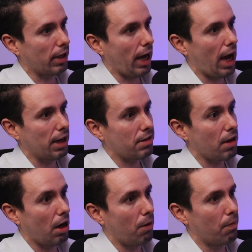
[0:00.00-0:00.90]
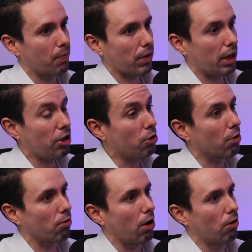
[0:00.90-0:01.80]
at
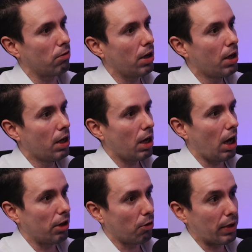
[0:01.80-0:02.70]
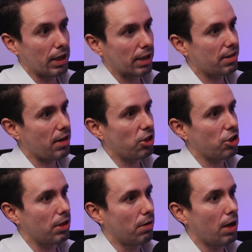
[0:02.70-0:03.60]
Huber Road. There'll be an
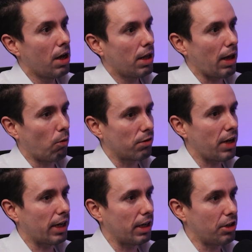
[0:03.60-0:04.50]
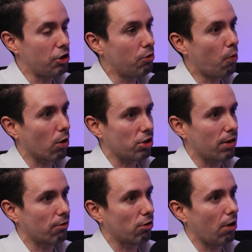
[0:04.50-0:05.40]
extension that will take a new
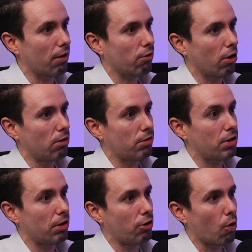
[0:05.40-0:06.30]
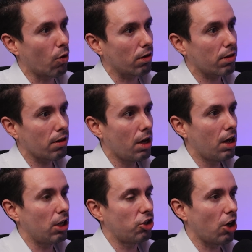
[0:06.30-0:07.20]
portion of Rudolph Road to the north,
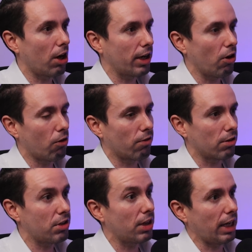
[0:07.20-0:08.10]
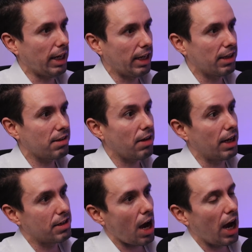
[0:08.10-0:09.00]
jog it over to the east,
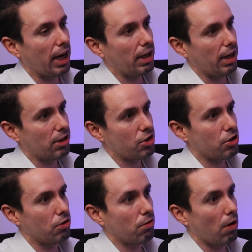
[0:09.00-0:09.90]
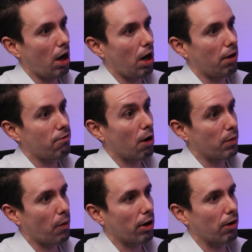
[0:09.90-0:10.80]
and tie it into Farm
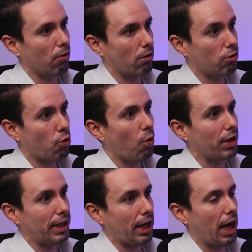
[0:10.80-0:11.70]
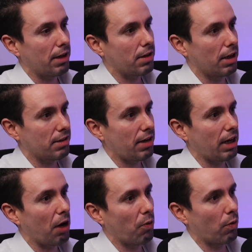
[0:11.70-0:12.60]
to Market Road 20 at
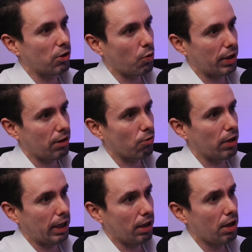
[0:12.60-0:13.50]
State Highway 123.